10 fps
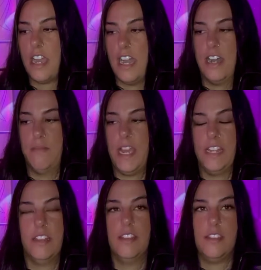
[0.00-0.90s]

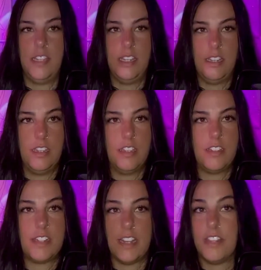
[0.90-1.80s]
and the
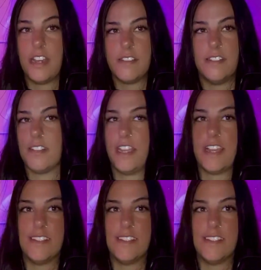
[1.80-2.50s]
10th house is like